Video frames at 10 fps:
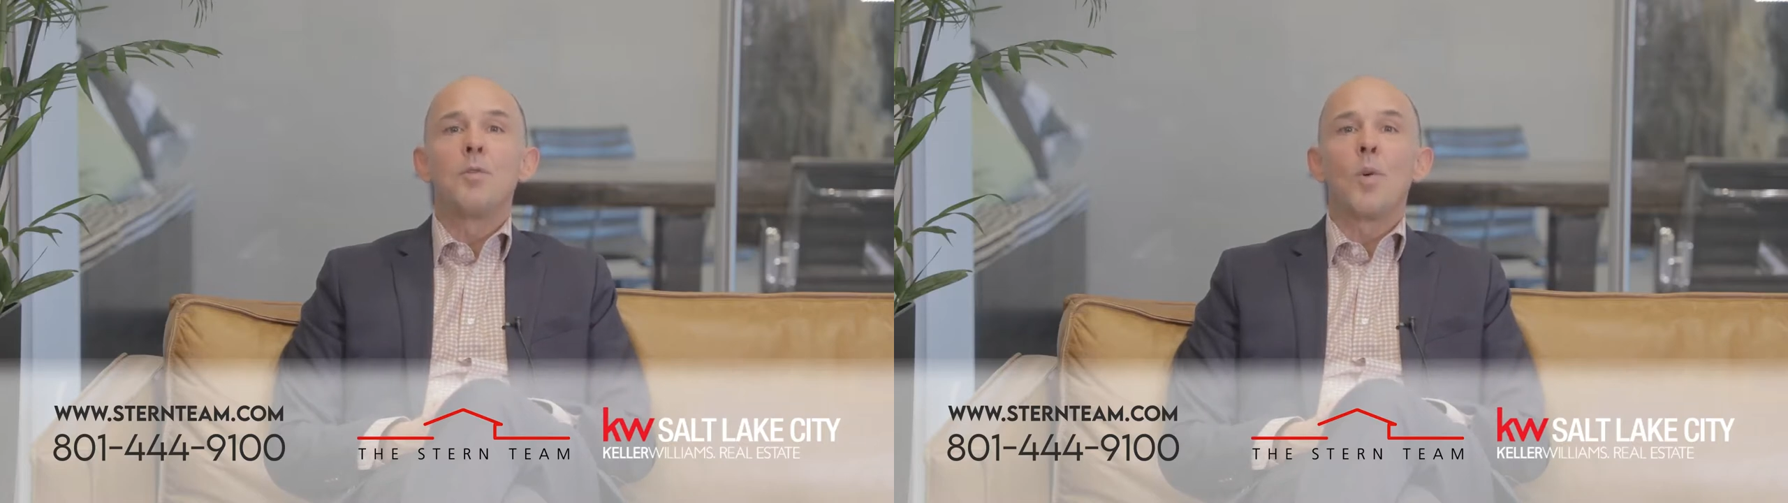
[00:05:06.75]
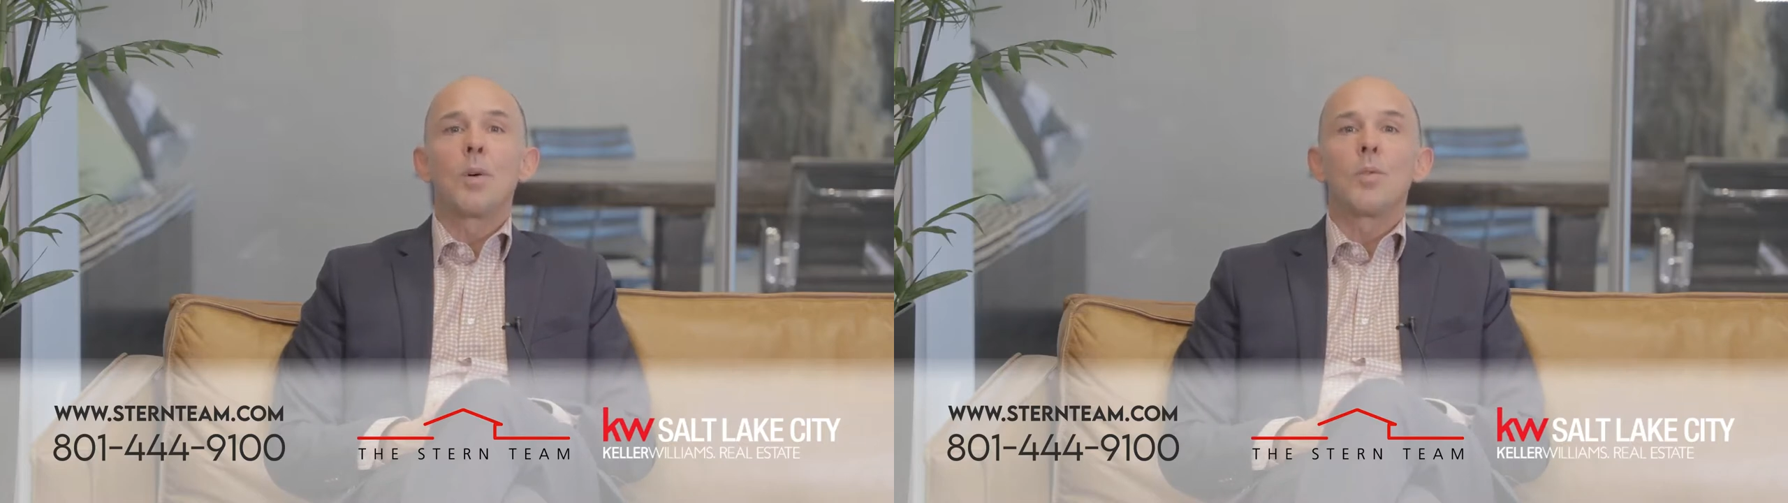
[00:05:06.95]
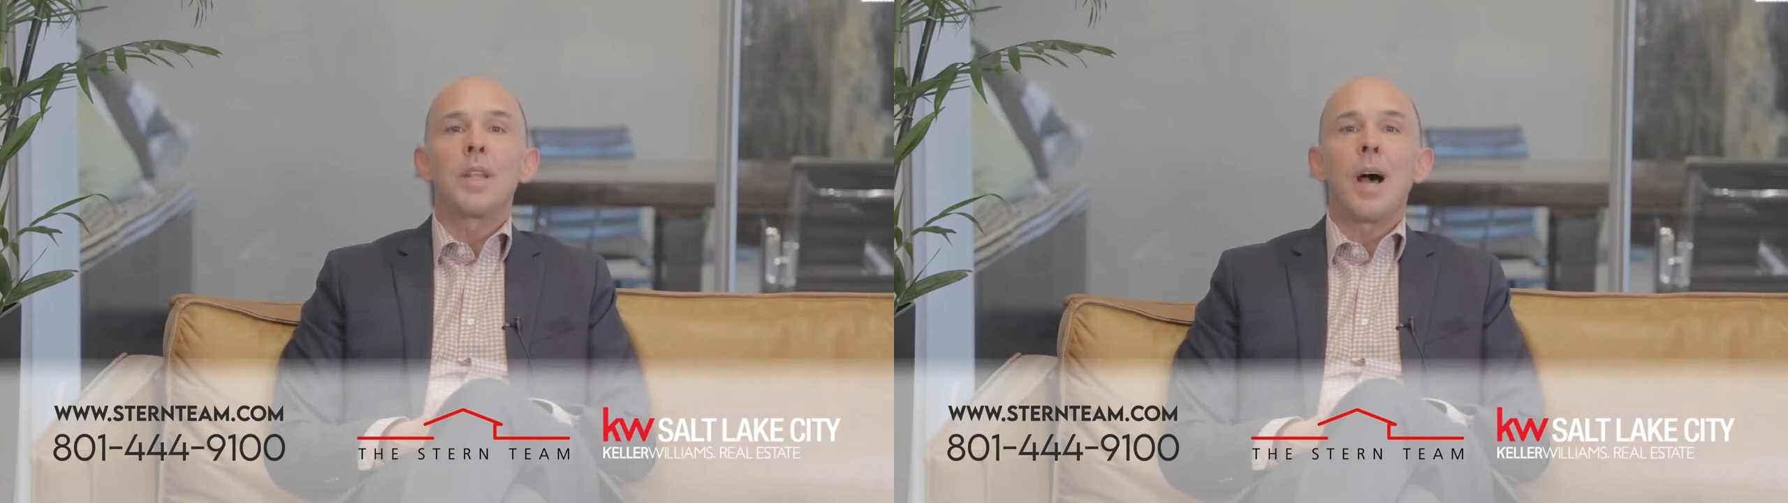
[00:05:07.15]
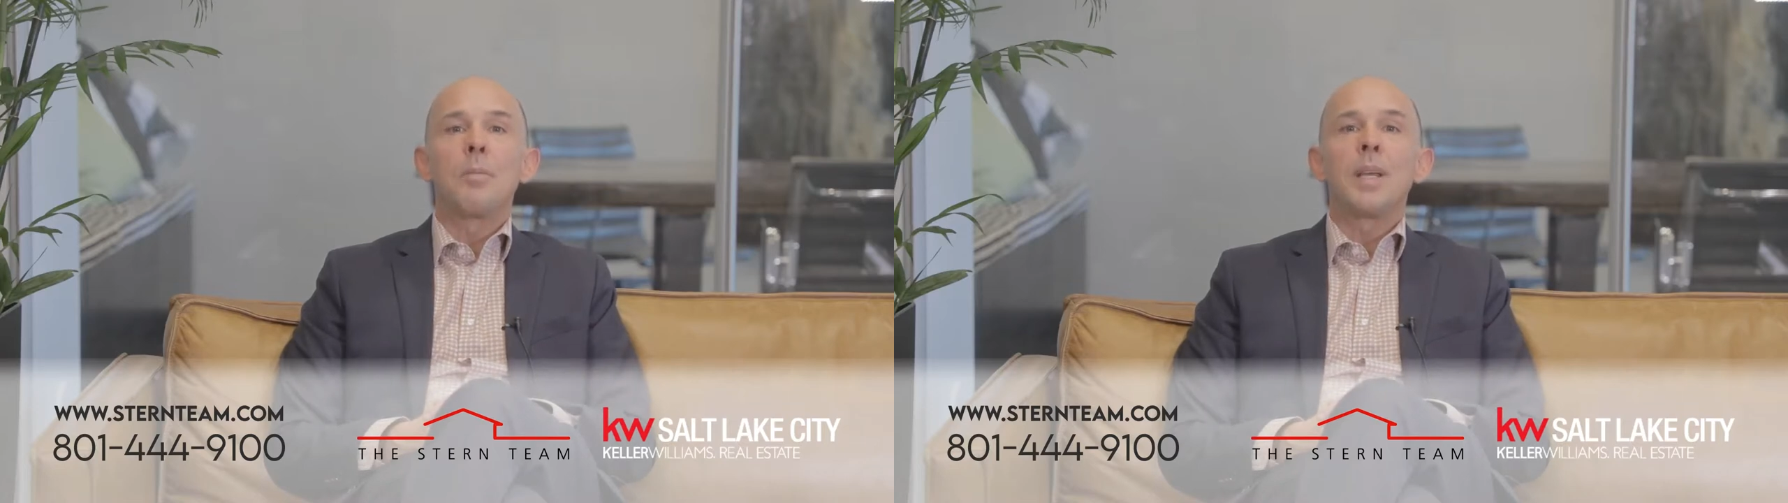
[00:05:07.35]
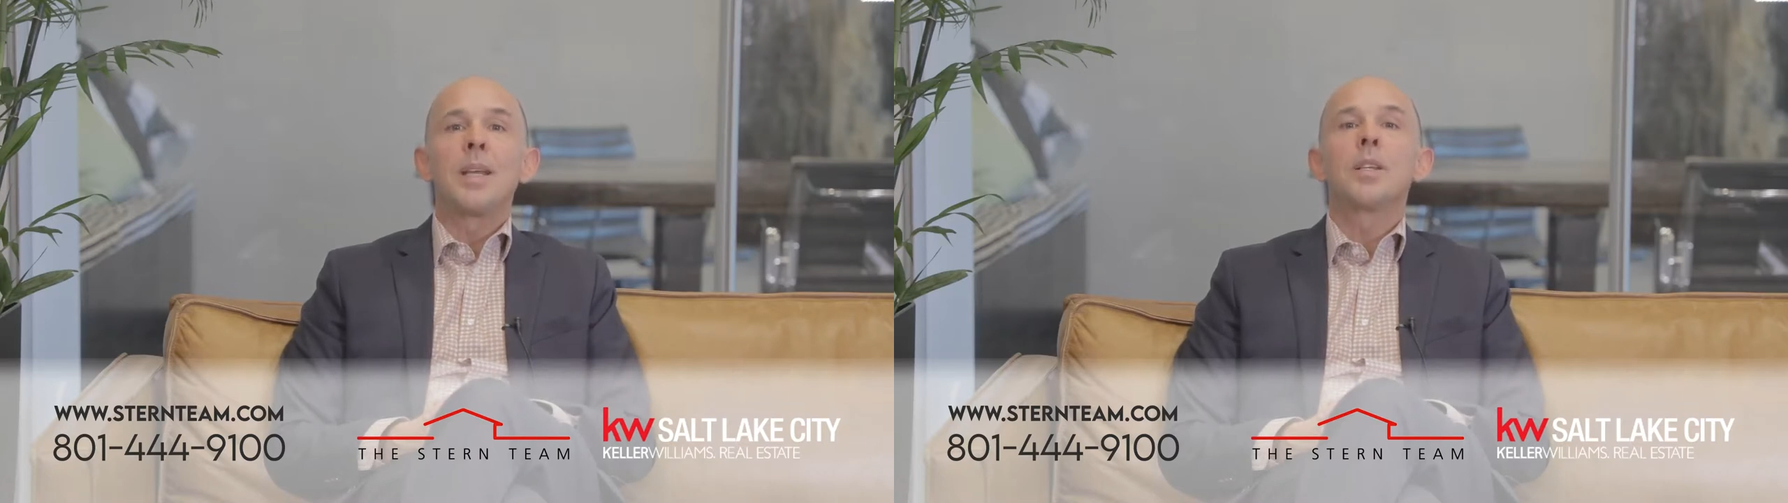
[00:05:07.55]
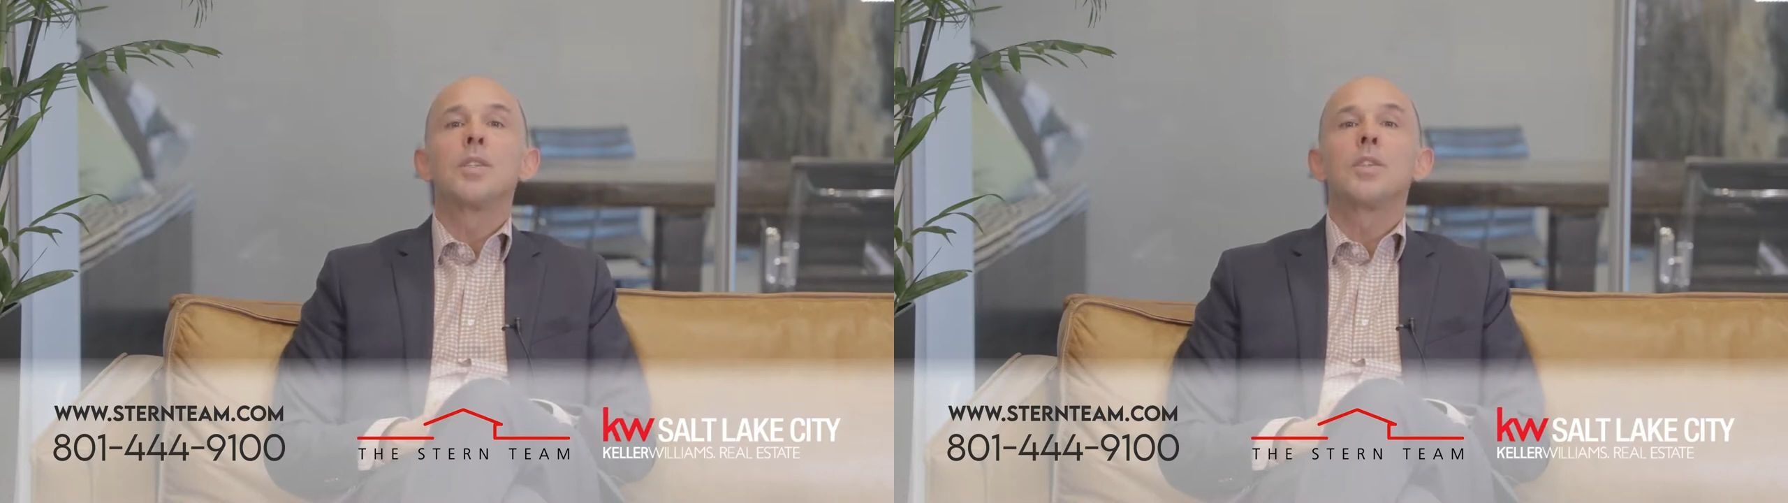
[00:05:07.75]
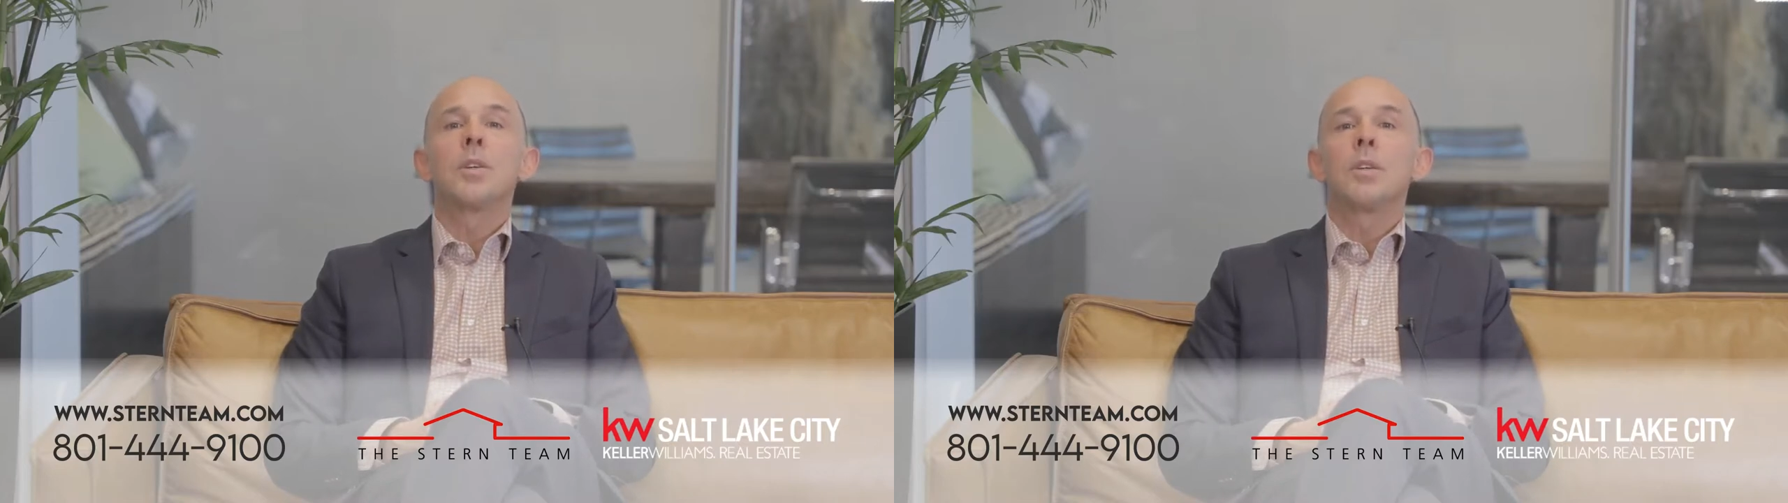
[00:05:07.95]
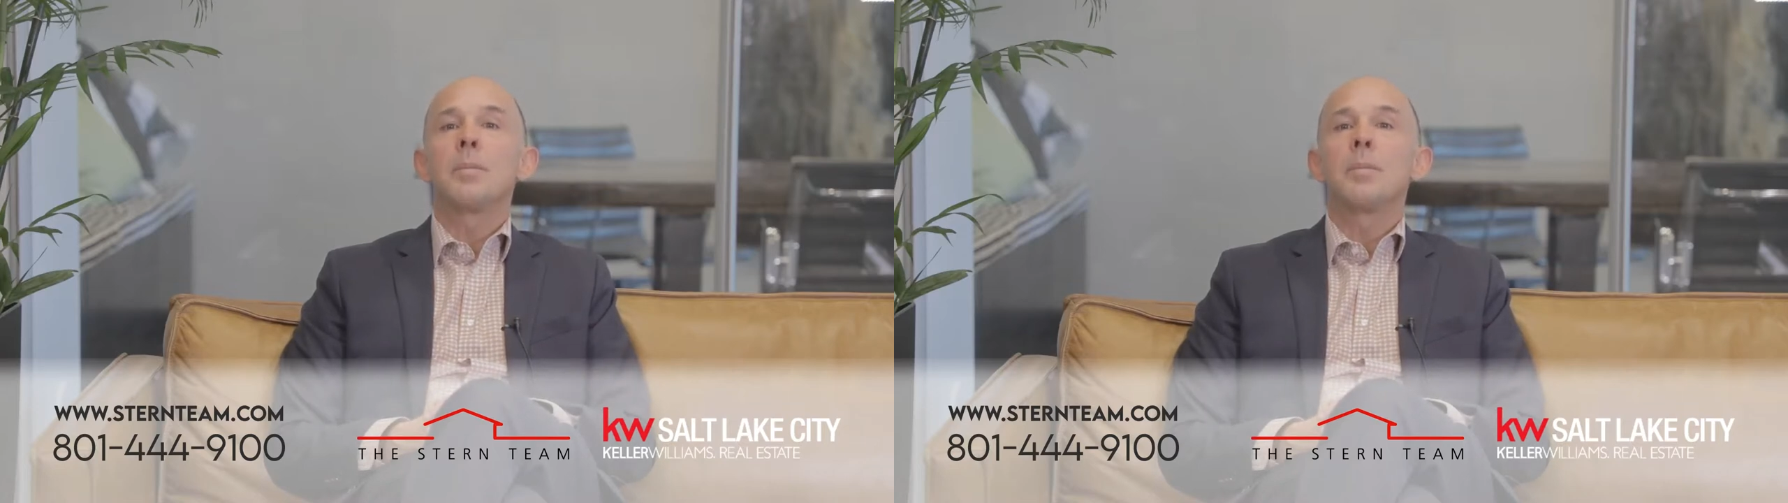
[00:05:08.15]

forward without being concerned